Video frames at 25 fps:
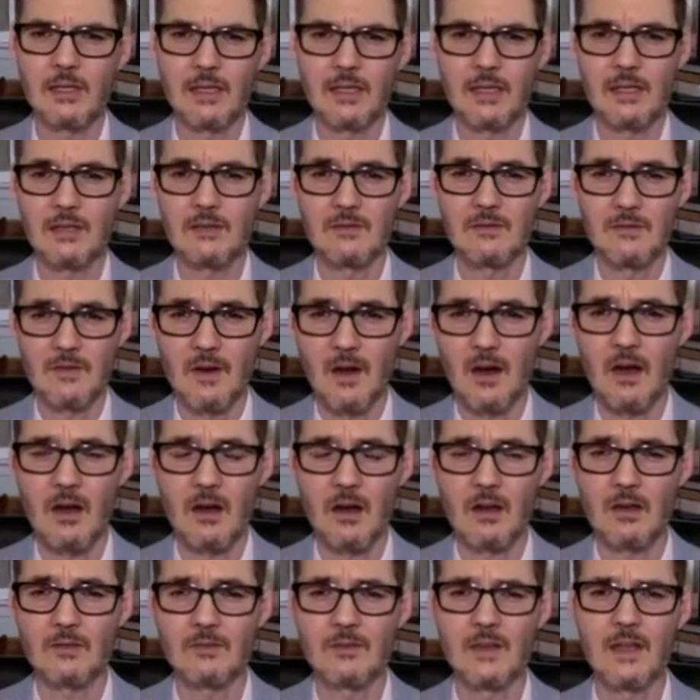get
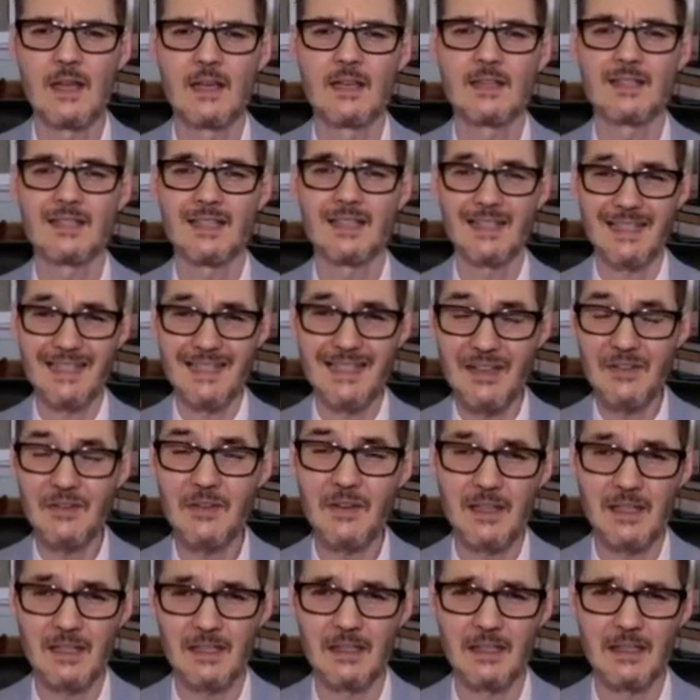involved
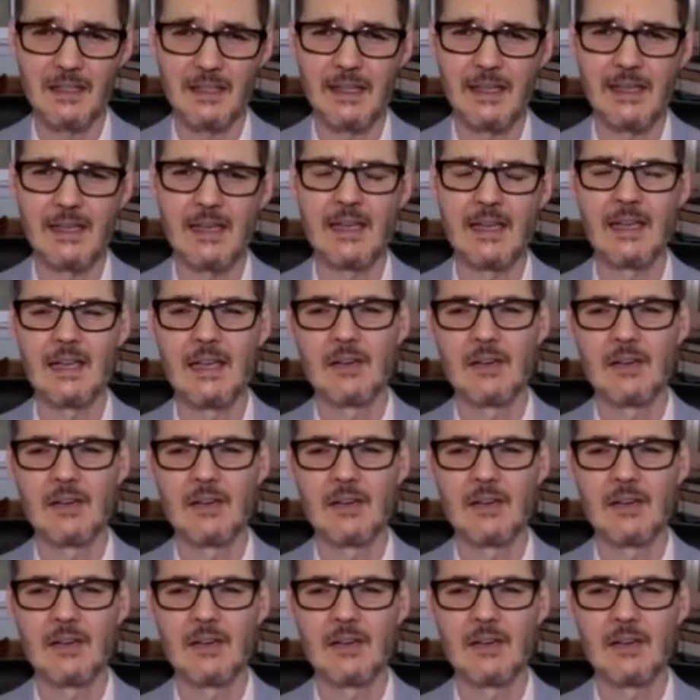significantly